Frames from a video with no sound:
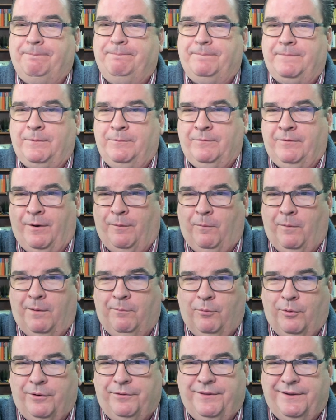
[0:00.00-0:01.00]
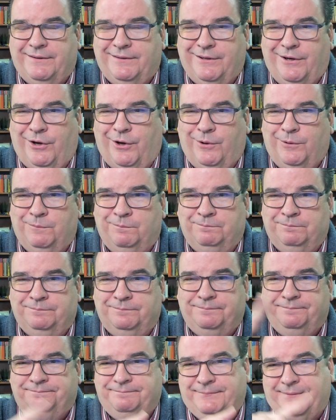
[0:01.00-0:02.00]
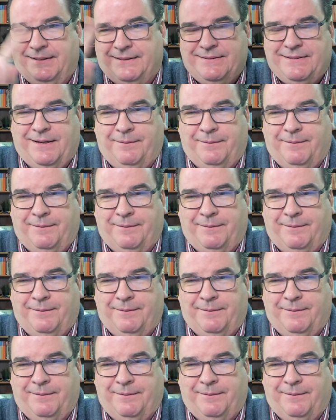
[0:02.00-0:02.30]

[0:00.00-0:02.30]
We've got one more thing to go. That's